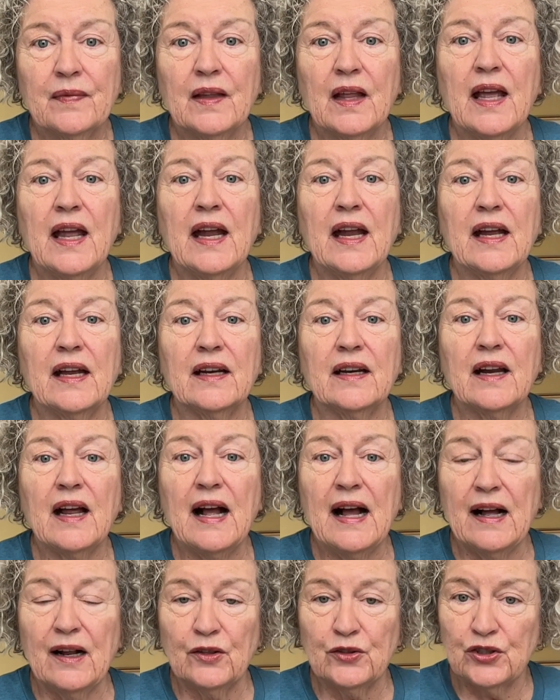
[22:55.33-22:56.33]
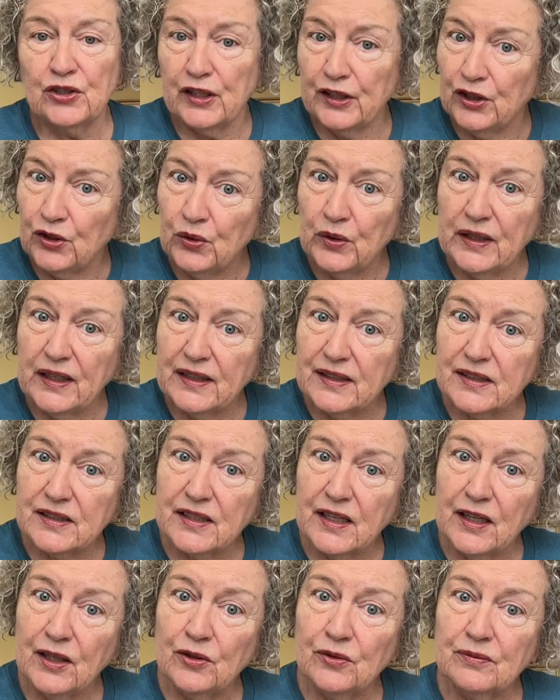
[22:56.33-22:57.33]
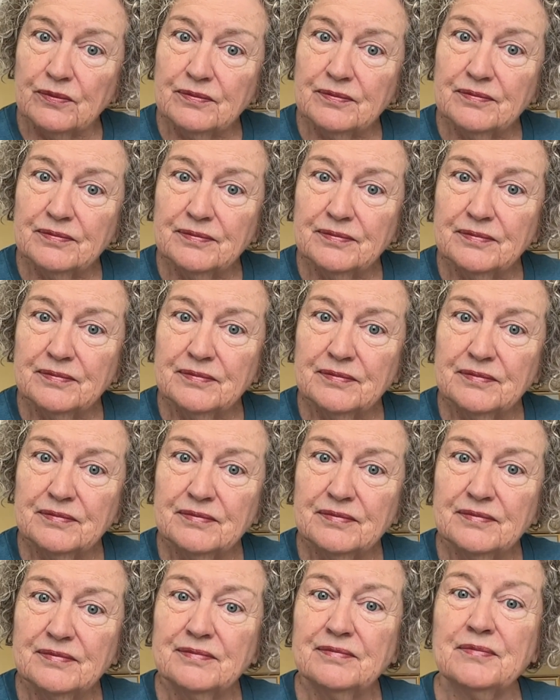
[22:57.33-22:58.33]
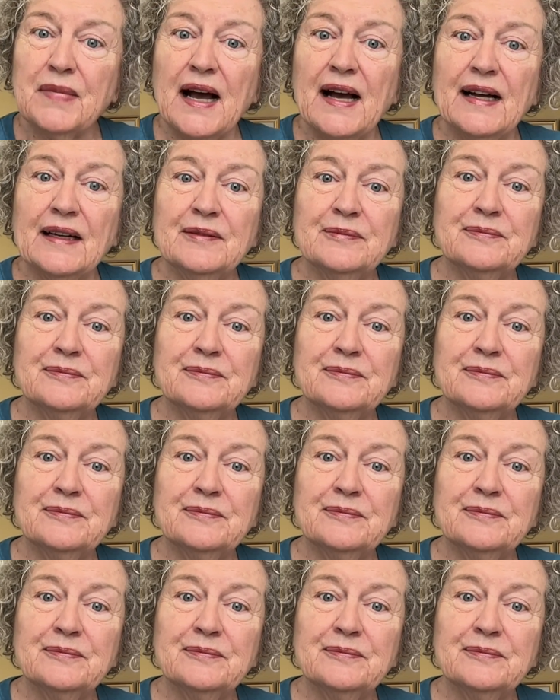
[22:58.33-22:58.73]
and I'll see you again soon. Bye.